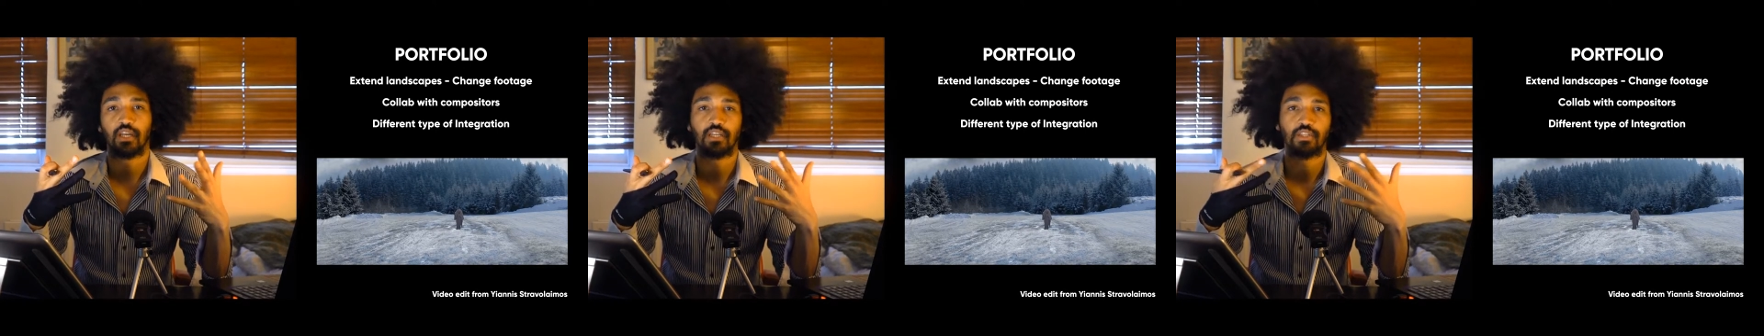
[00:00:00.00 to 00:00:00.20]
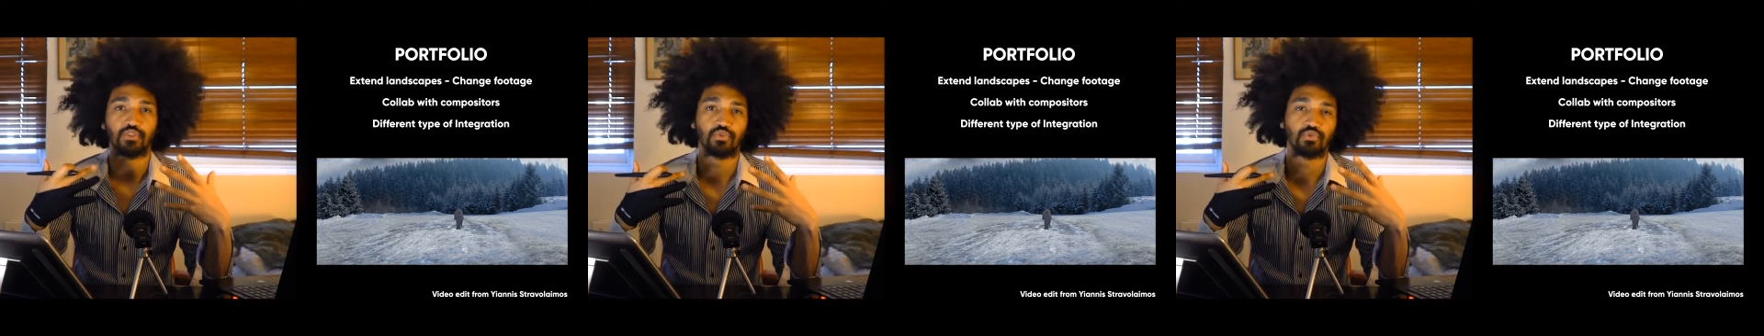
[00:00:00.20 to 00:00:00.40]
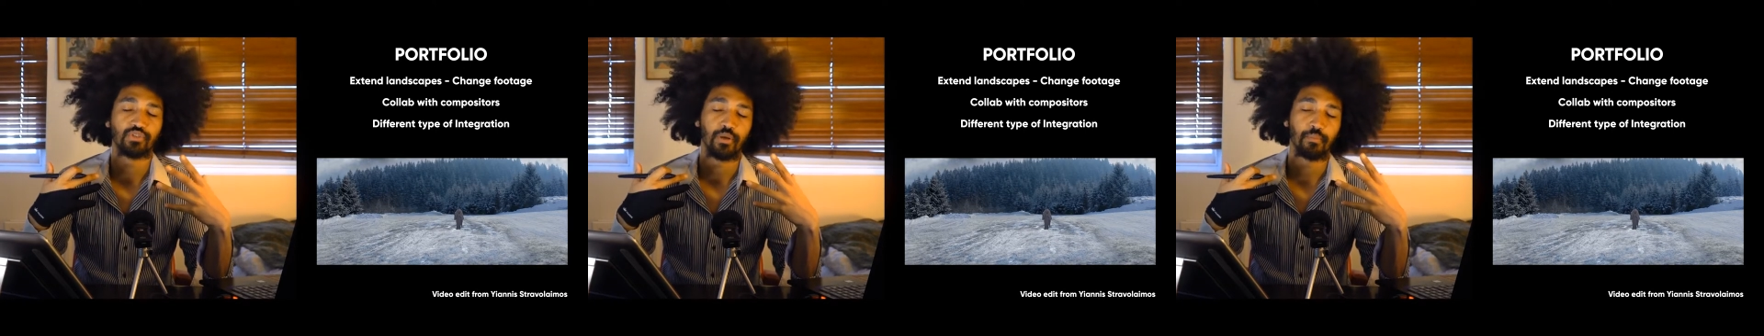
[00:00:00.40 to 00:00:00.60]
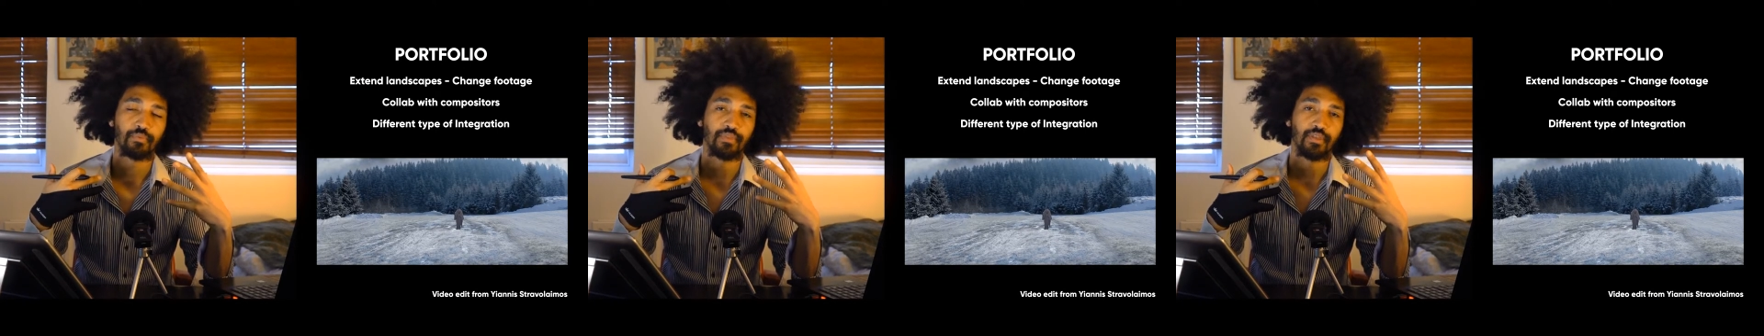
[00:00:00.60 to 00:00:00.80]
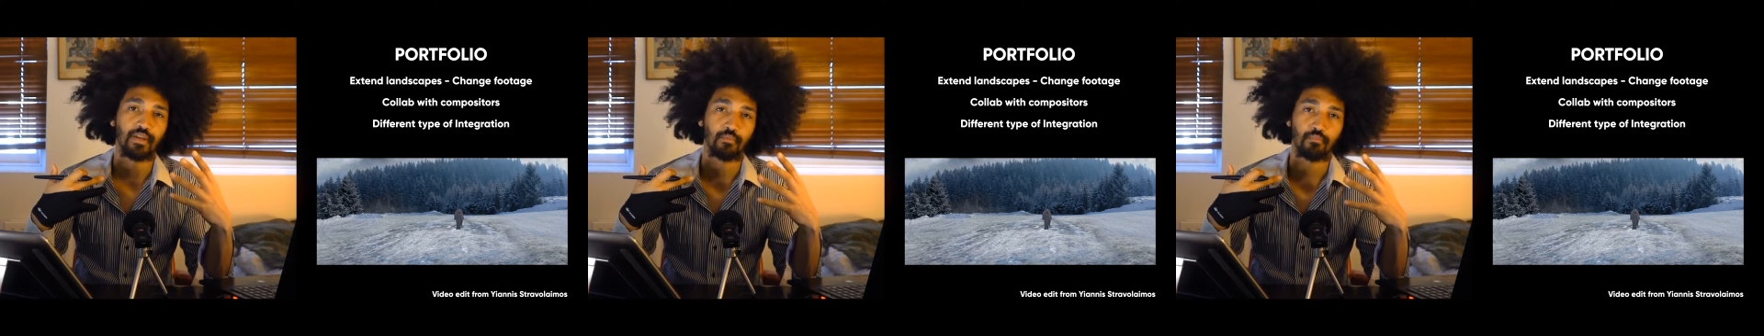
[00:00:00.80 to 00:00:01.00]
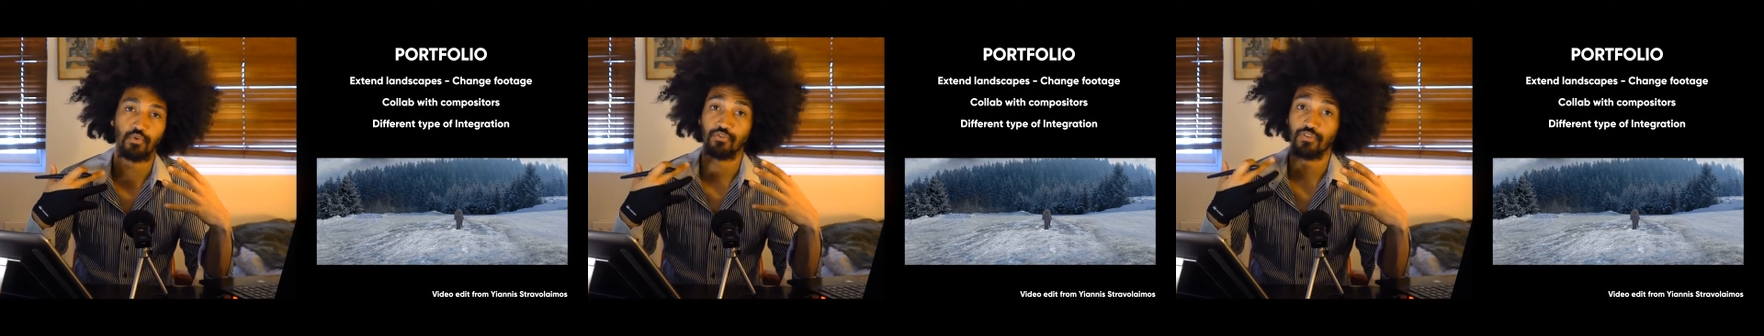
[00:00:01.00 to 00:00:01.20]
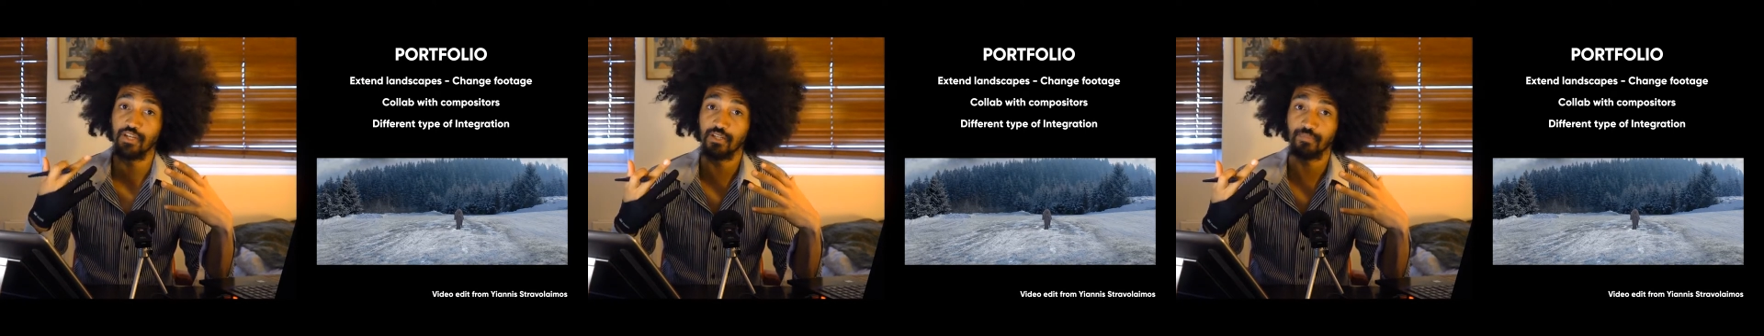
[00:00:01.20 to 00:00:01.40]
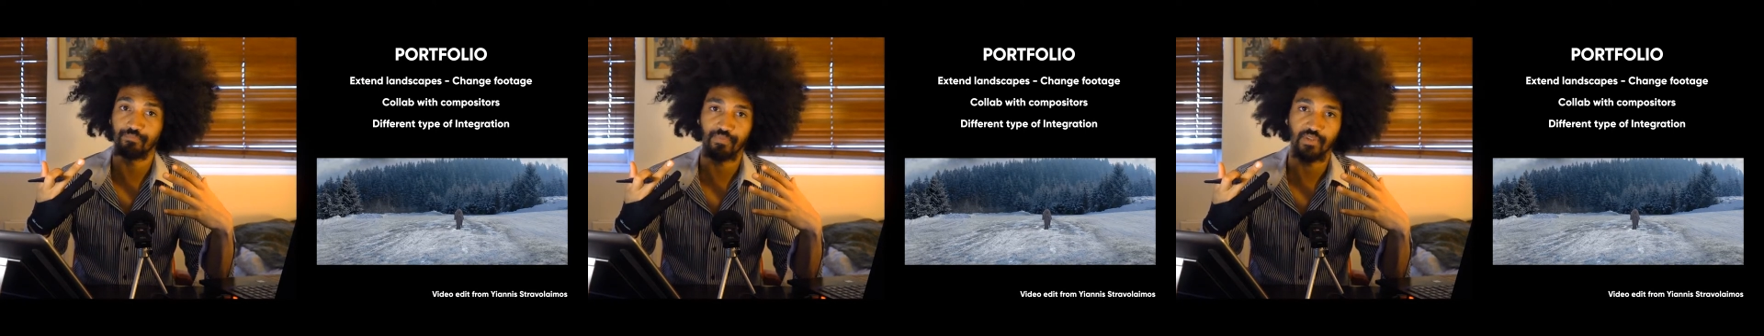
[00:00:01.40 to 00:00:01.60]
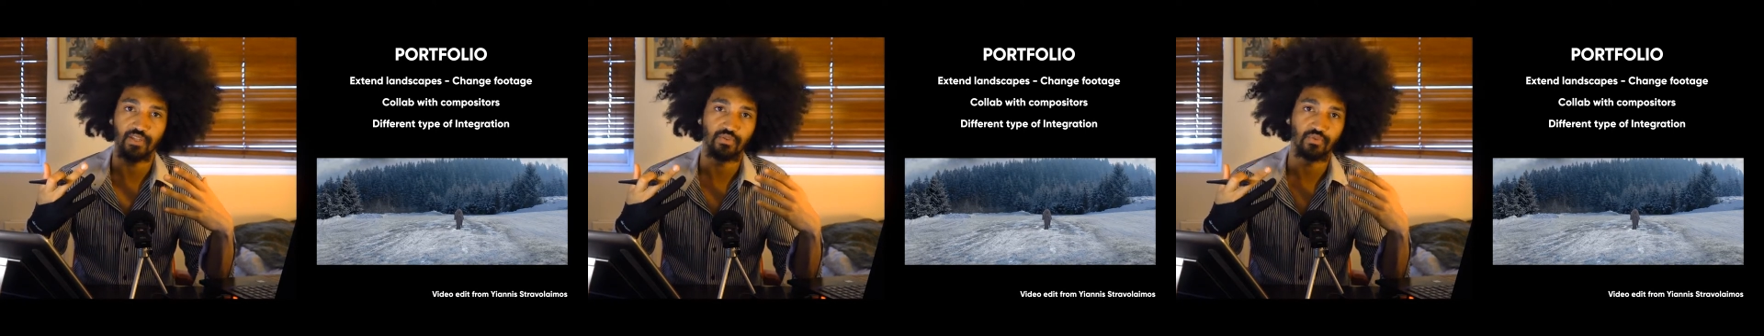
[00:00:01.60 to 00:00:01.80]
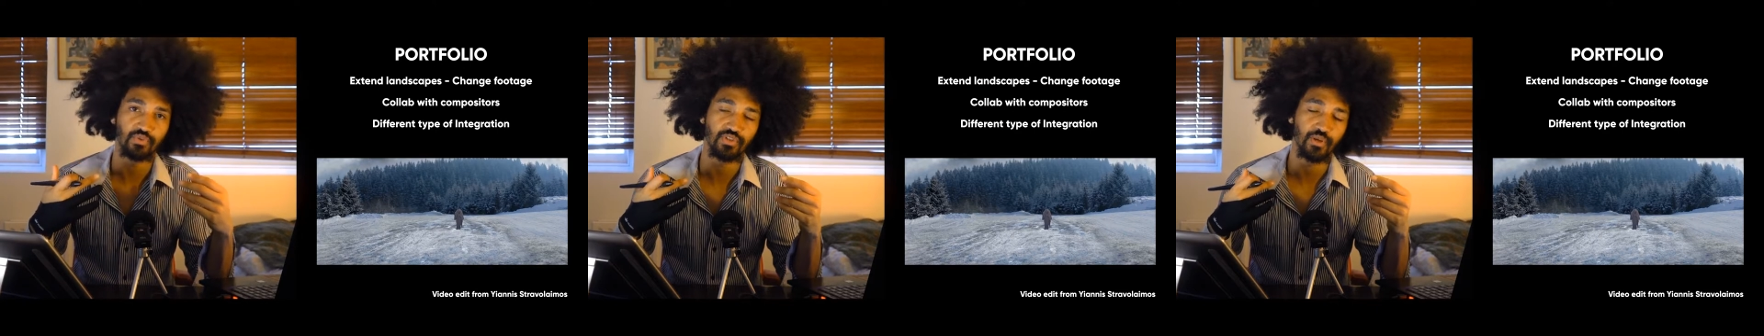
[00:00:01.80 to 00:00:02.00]
into something moving,
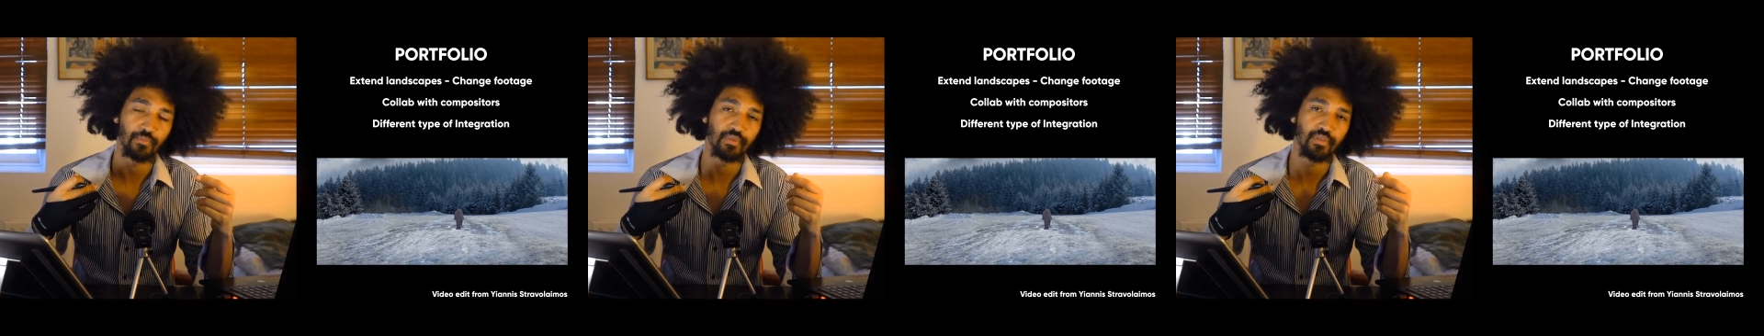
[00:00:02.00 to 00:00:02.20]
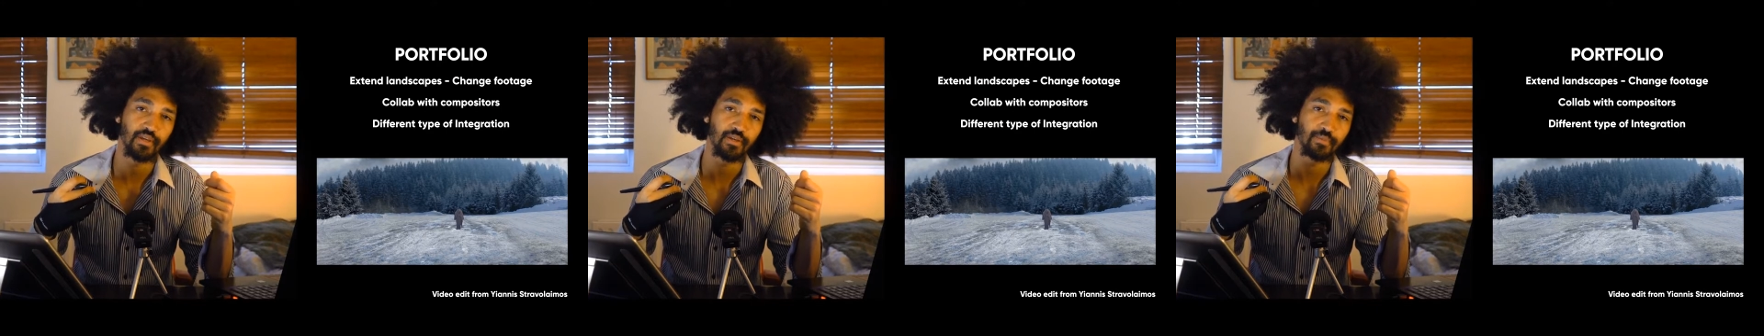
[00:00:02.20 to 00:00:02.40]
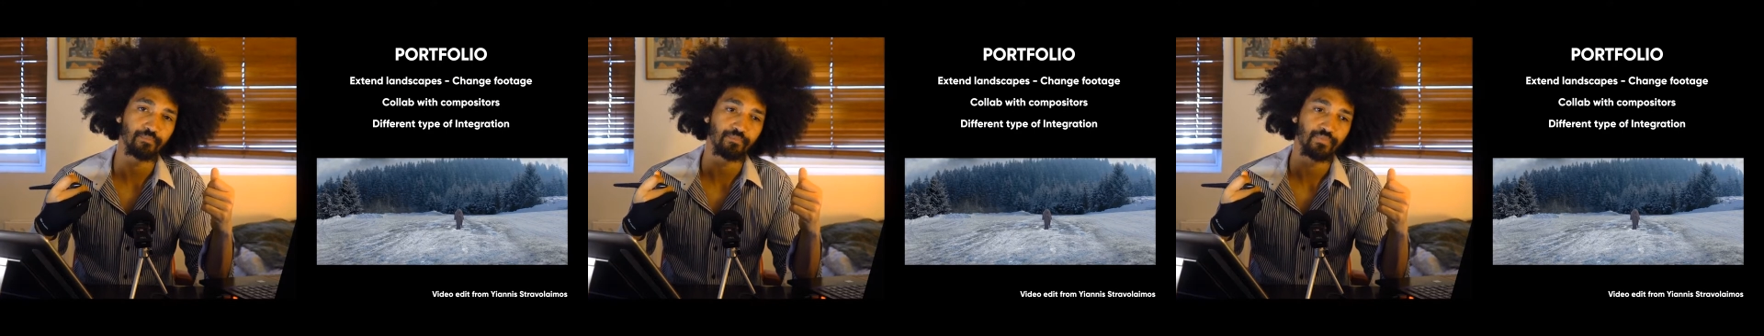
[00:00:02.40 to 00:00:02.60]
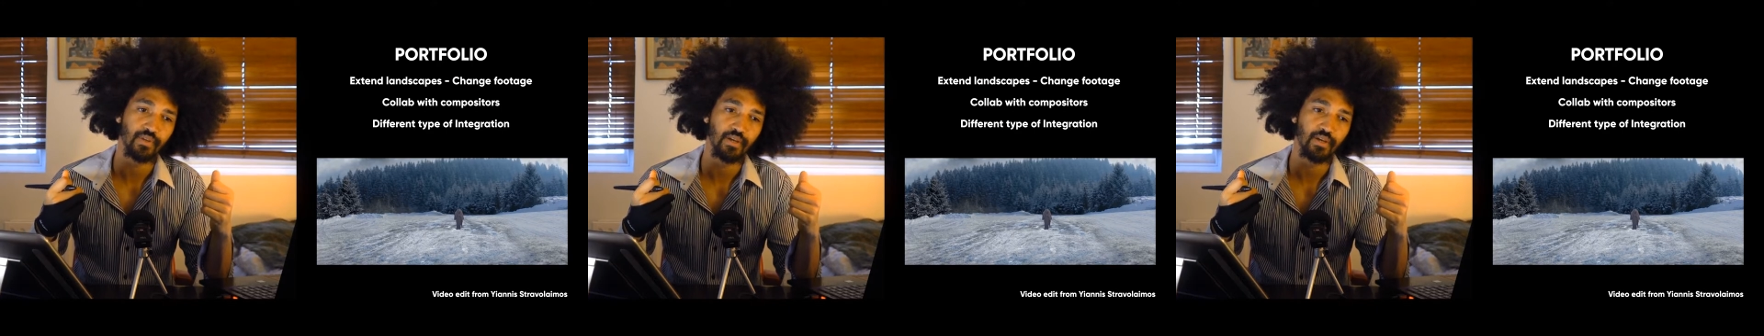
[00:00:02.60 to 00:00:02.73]
into something